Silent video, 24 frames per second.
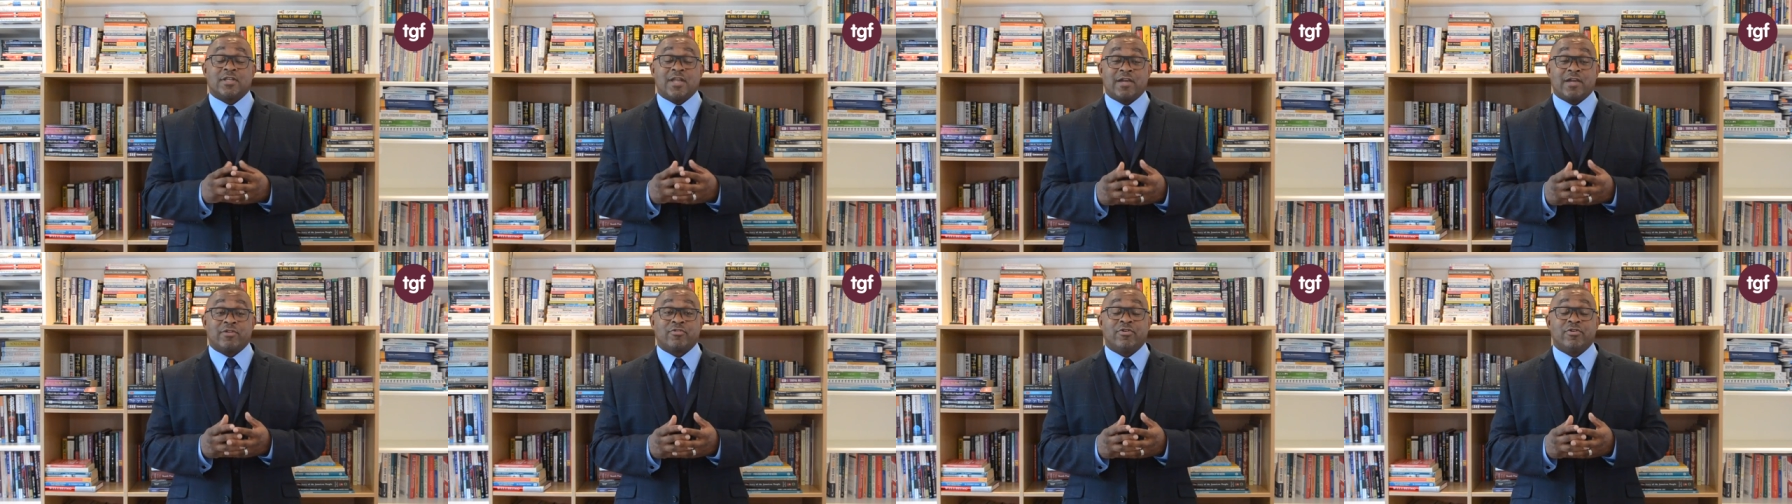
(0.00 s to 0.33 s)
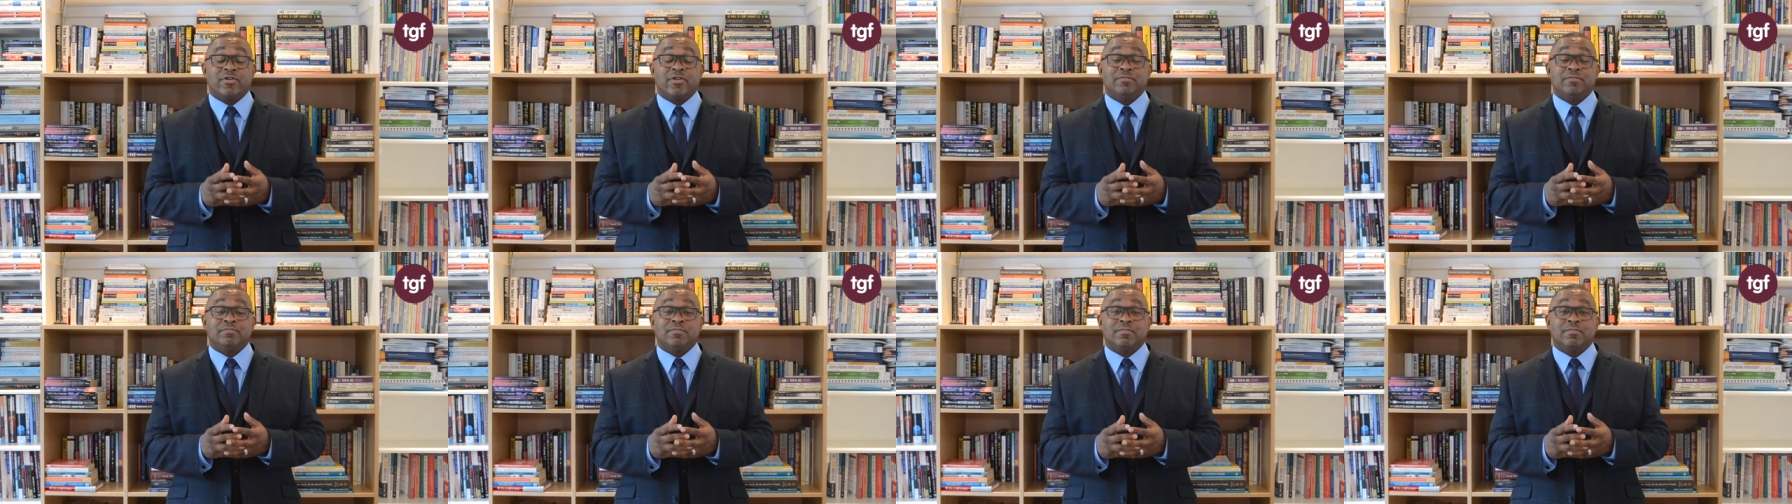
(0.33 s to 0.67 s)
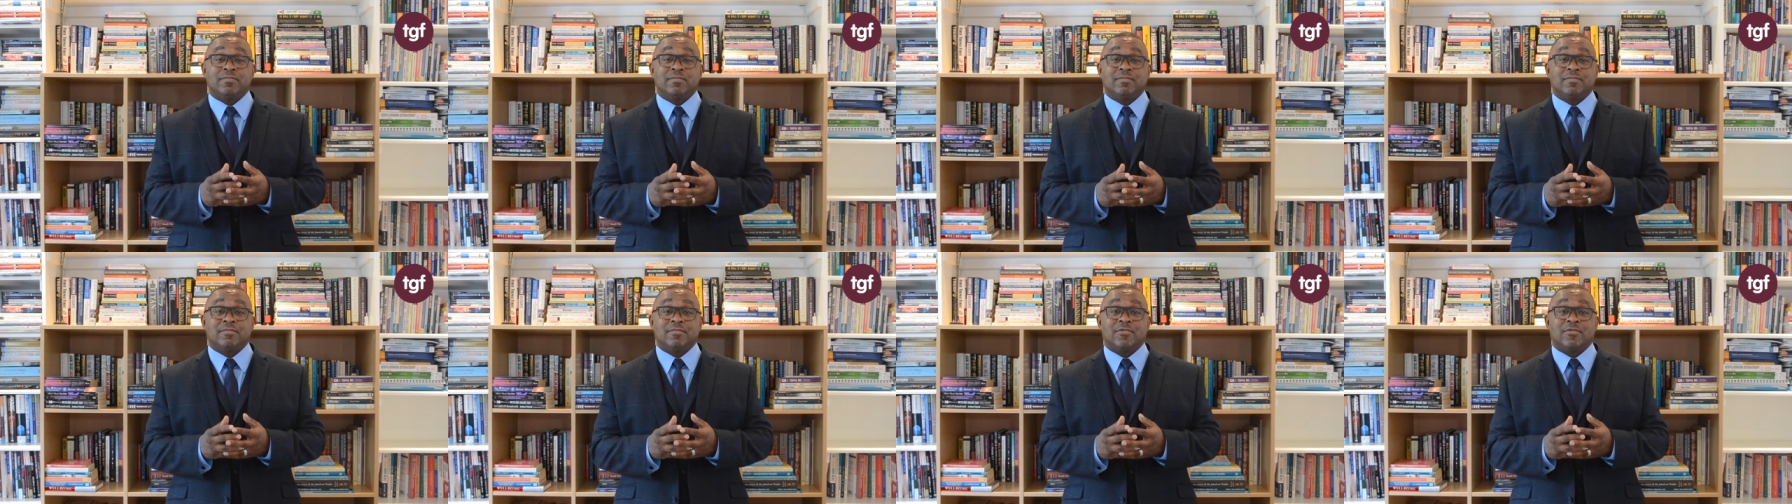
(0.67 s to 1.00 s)
acronym
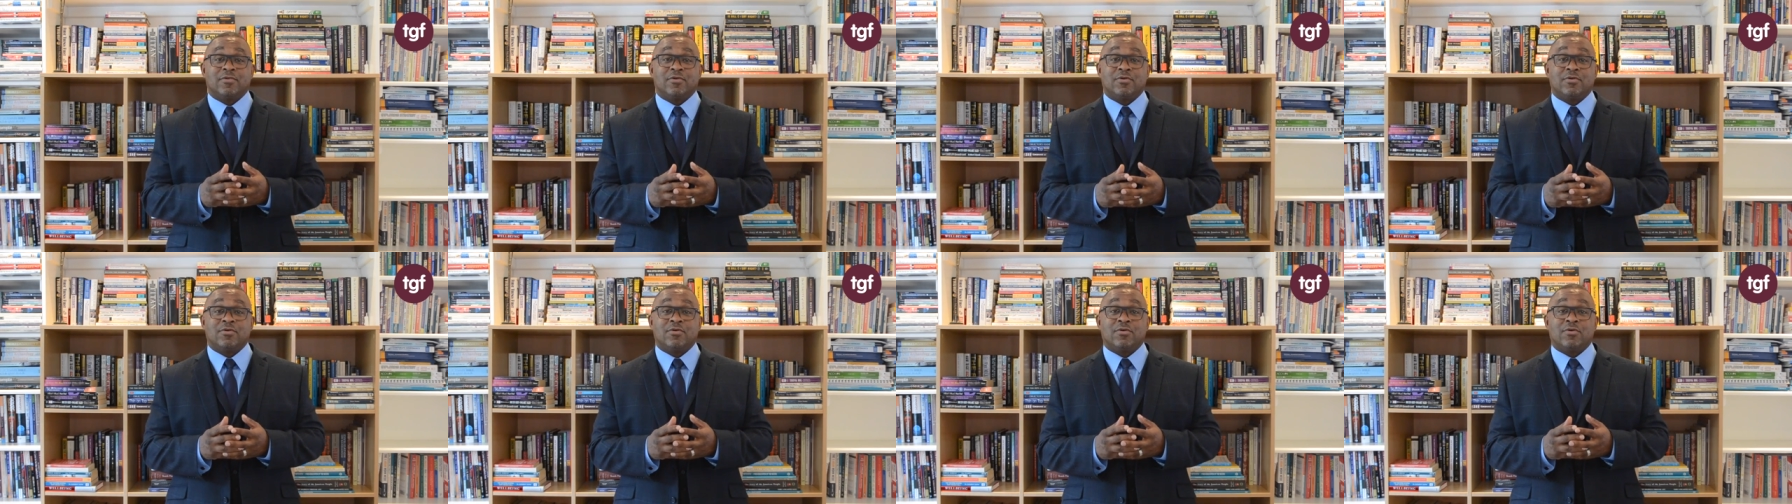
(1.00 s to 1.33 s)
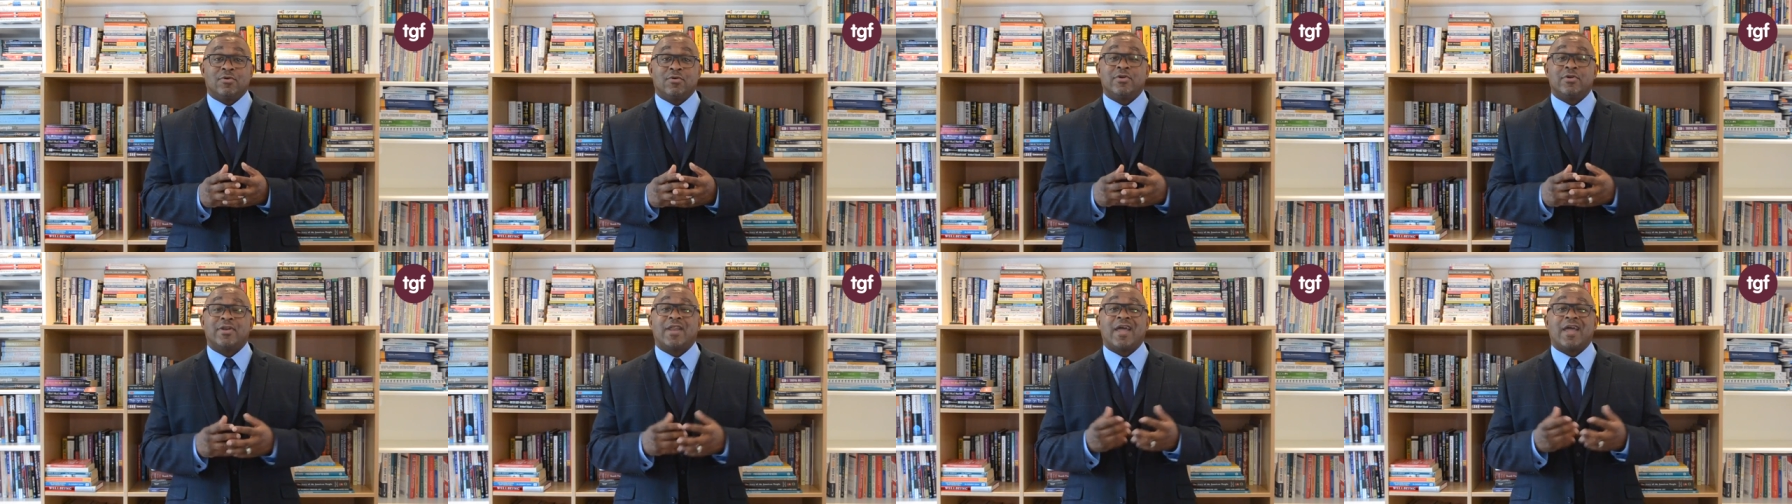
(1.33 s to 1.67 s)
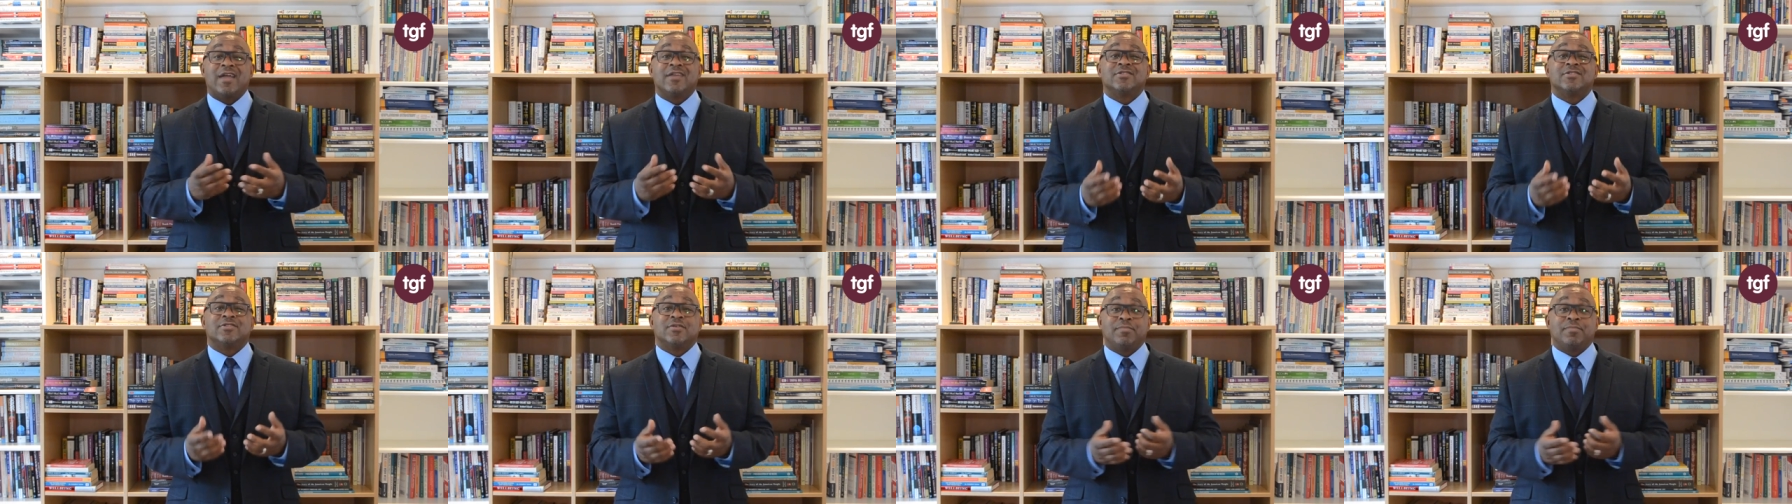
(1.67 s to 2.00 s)
or an
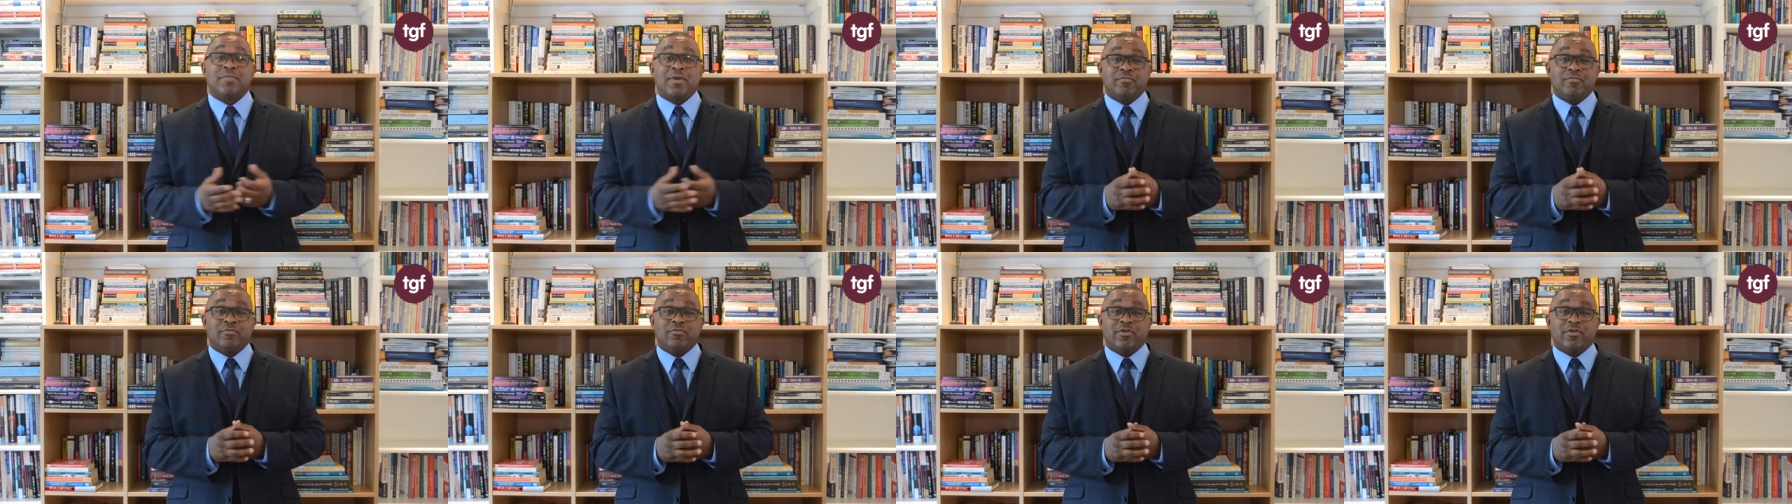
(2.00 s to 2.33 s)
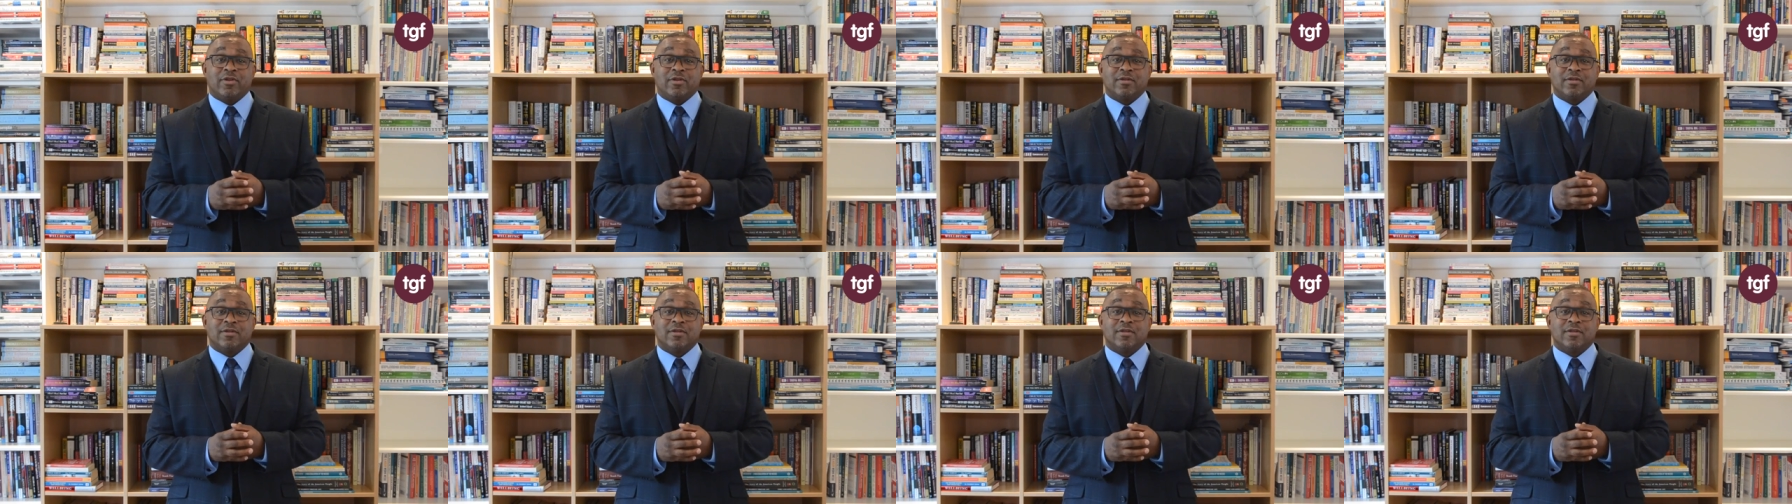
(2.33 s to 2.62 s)
aid to memory.